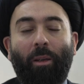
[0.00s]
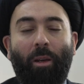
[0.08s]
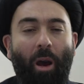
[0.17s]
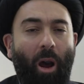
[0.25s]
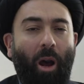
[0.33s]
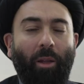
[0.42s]

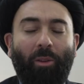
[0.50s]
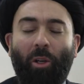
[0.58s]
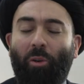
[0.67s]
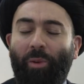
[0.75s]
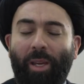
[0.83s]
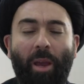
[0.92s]
God, the
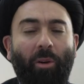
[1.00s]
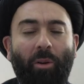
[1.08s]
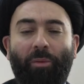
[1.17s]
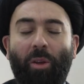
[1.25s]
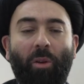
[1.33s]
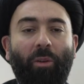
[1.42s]
creator
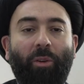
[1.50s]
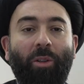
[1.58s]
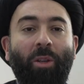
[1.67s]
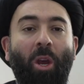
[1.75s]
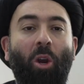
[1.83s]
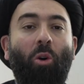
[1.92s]
of the
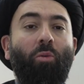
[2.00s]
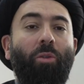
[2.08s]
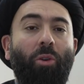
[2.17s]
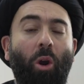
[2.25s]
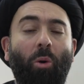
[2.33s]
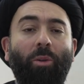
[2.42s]
universe, who
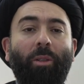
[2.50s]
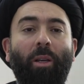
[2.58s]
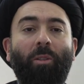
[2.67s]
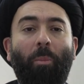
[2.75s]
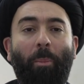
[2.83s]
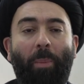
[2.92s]
knows
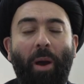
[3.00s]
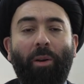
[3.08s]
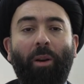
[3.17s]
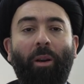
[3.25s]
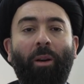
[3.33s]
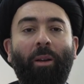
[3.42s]
us
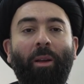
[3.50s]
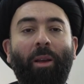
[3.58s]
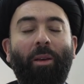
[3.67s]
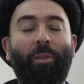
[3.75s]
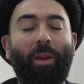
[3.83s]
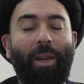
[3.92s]
better
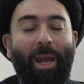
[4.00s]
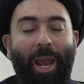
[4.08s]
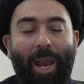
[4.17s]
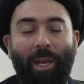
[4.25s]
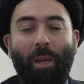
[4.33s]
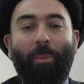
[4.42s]
than
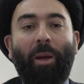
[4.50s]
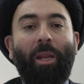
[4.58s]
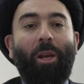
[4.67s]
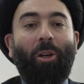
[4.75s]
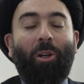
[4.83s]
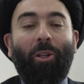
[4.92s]
anybody,
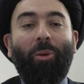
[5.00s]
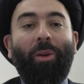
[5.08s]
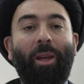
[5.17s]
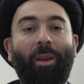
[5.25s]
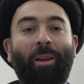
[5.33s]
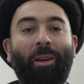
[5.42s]

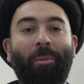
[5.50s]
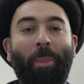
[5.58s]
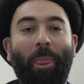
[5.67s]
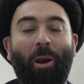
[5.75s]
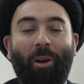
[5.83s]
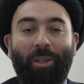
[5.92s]
including
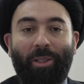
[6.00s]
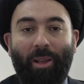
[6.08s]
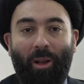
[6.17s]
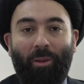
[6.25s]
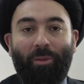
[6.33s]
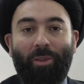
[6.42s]

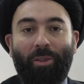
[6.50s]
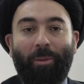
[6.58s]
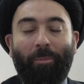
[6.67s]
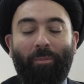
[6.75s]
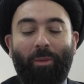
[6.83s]
ourselves.